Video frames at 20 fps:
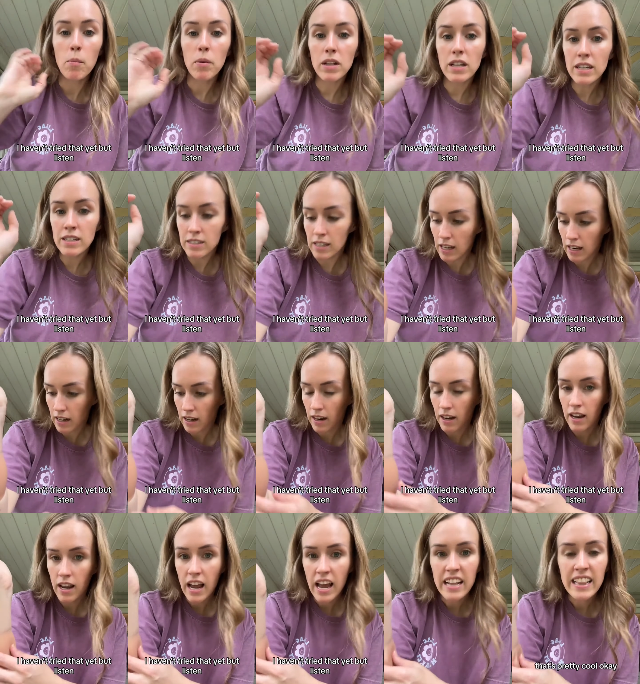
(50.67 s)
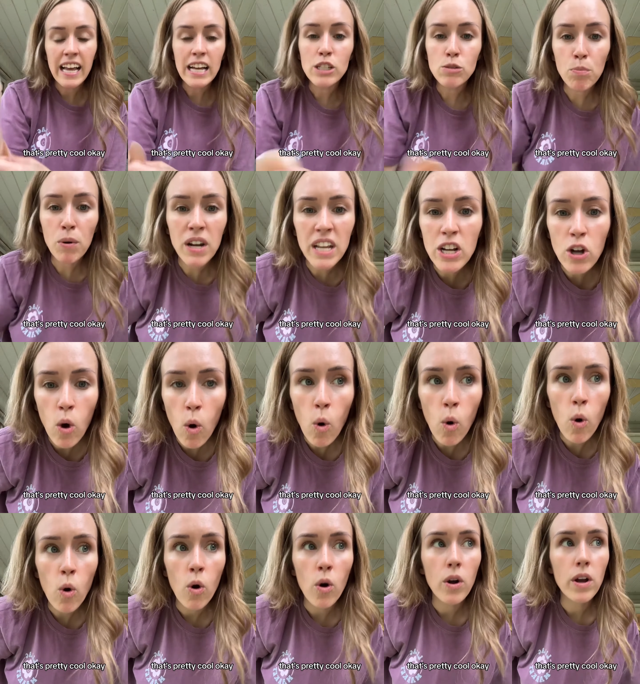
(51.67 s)
But listen, that's pretty
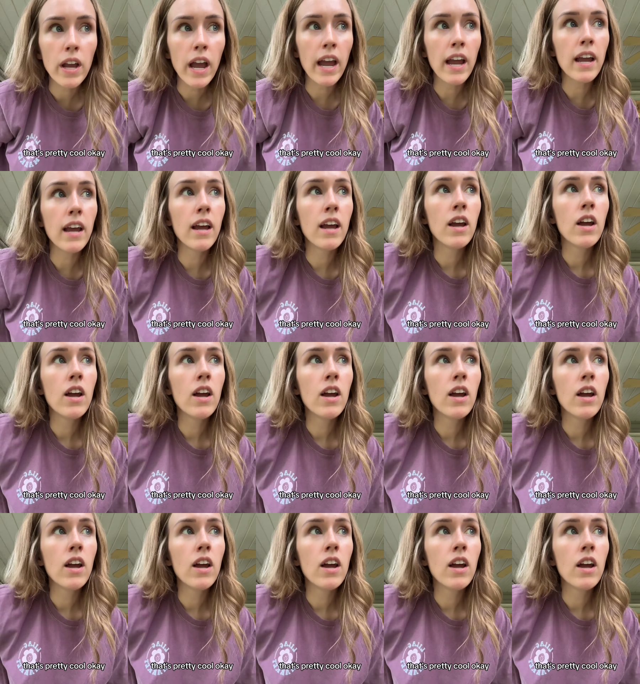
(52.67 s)
cool, okay?